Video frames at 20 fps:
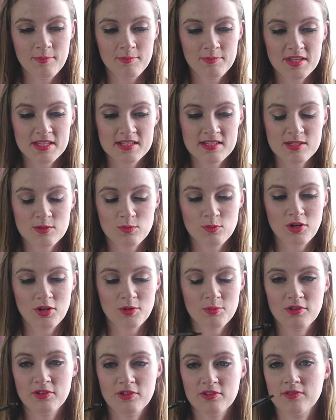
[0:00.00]
This is a
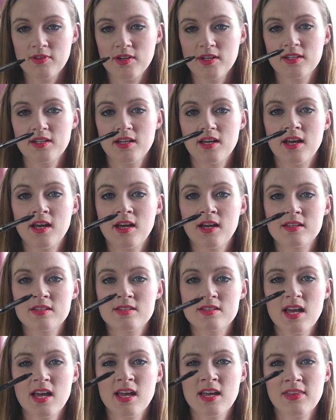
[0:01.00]
waterproof one,
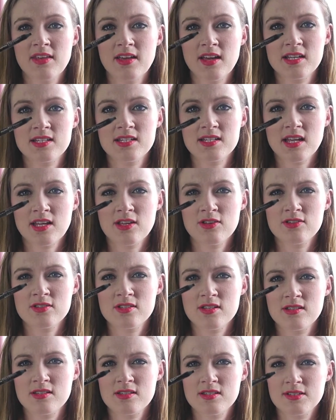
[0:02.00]
and I think I used
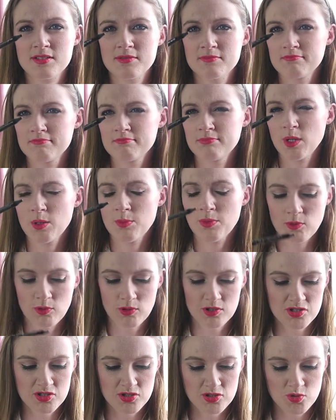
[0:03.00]
this maybe
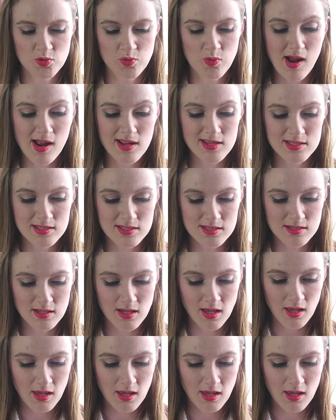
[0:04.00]
once or twice.